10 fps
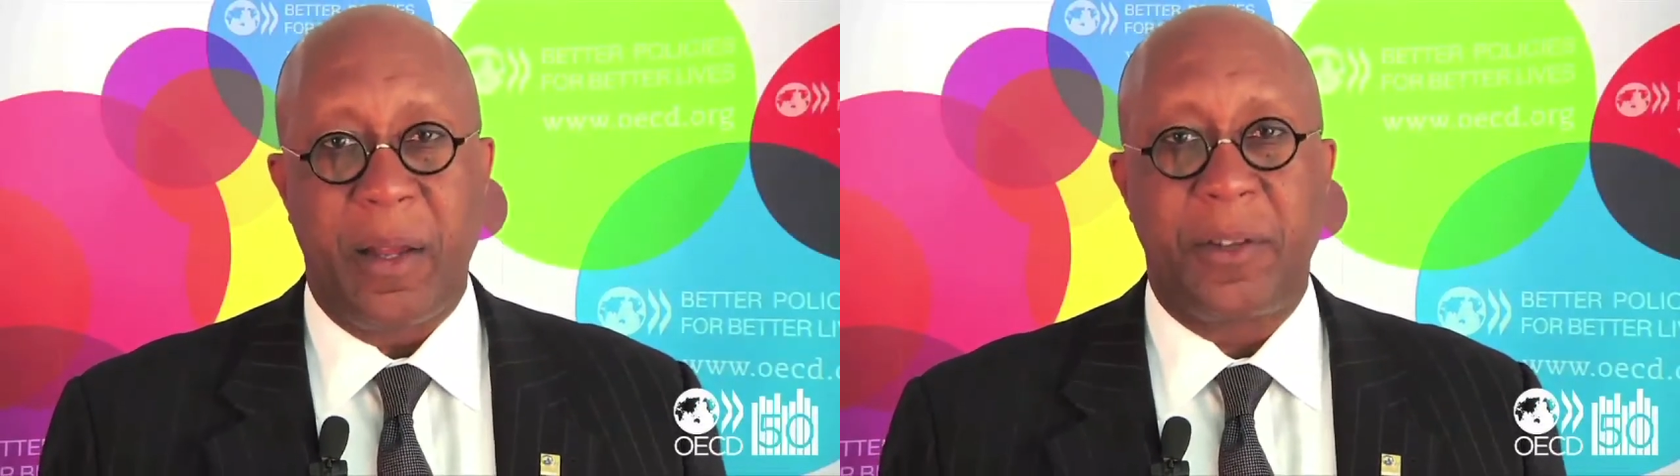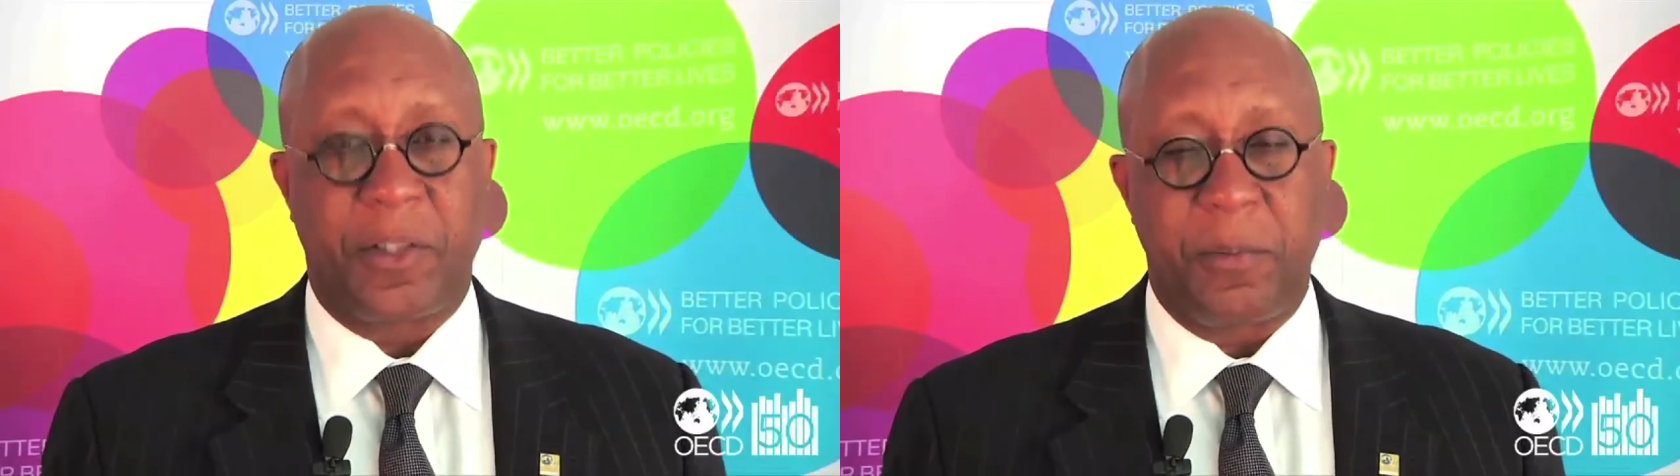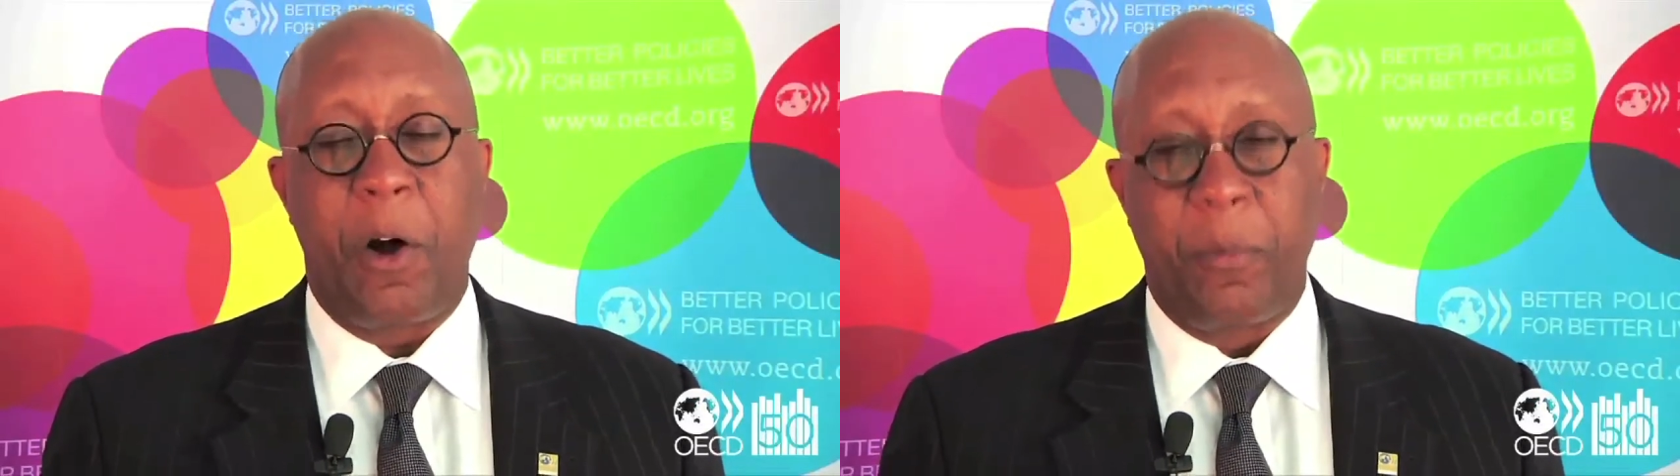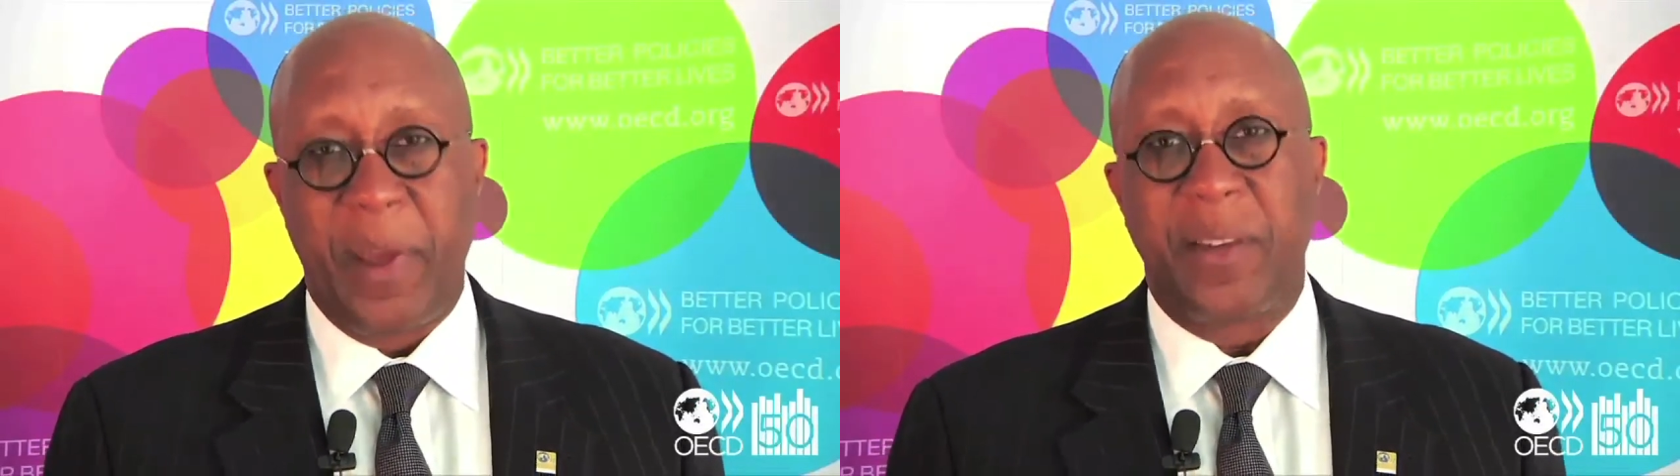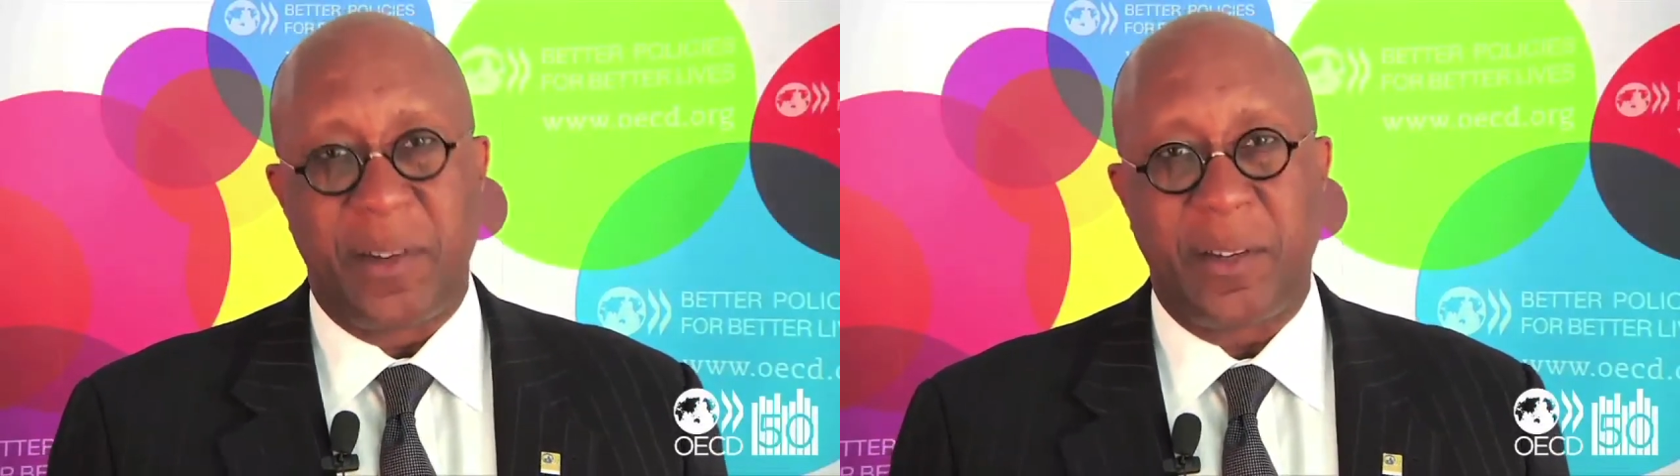to small
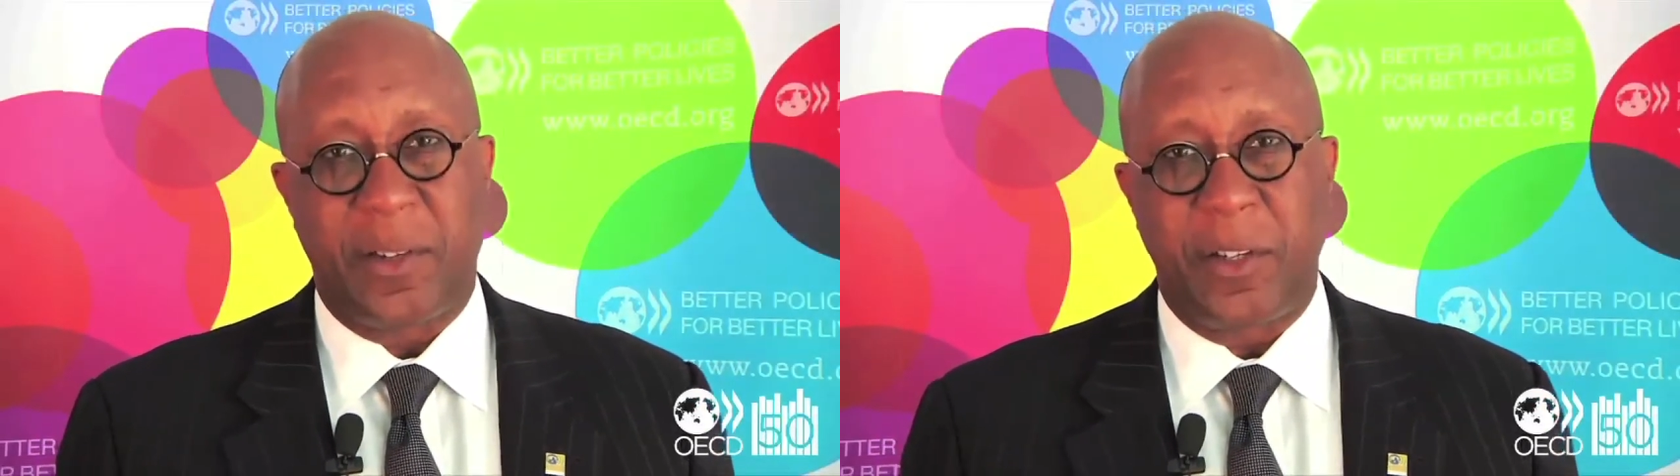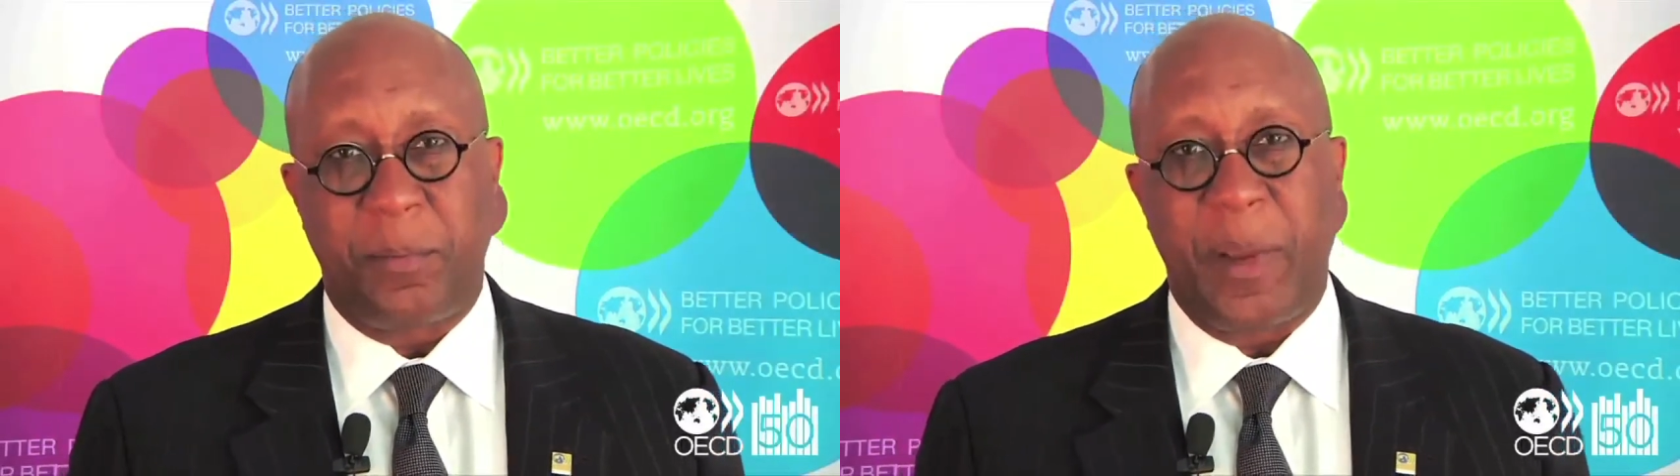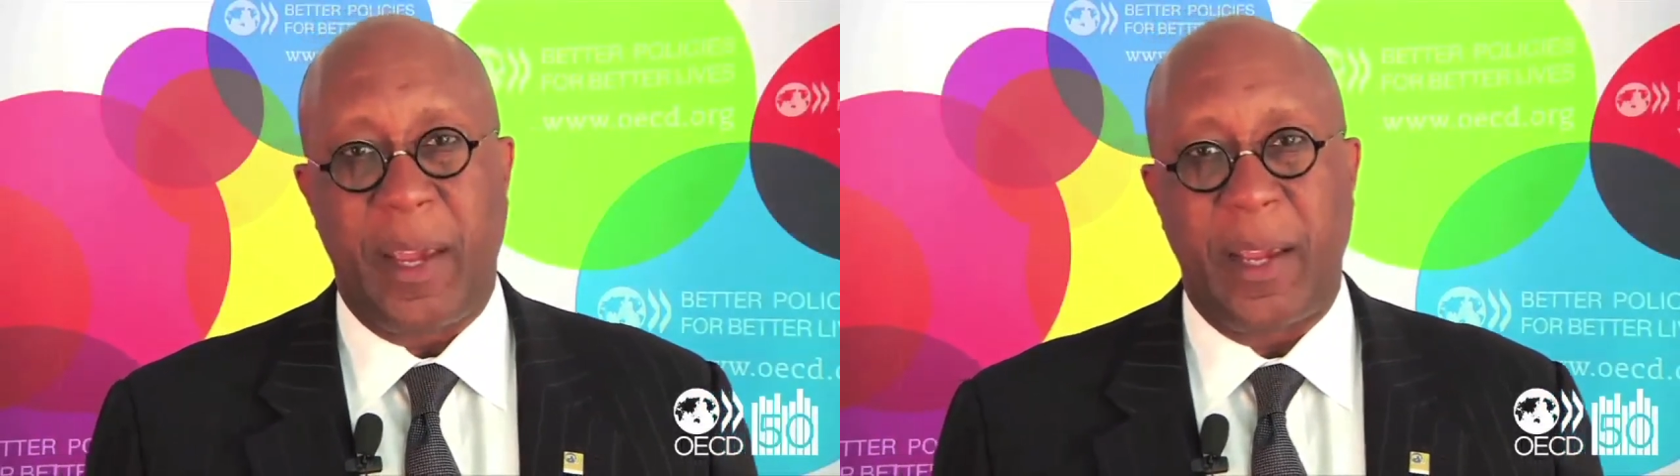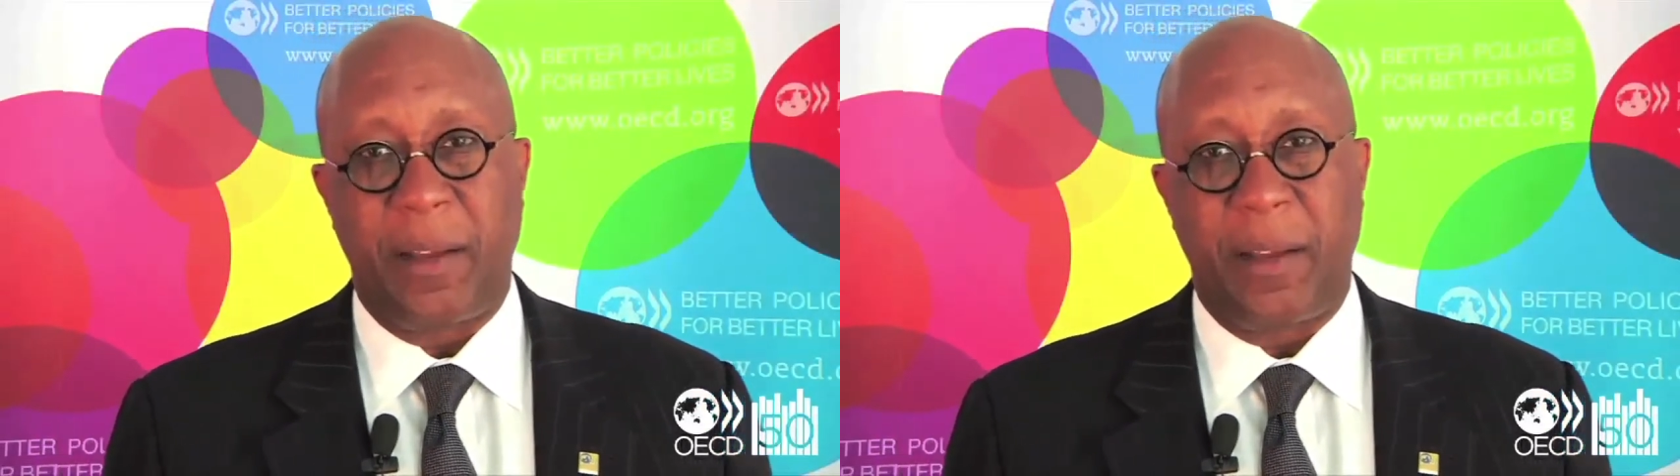businesses being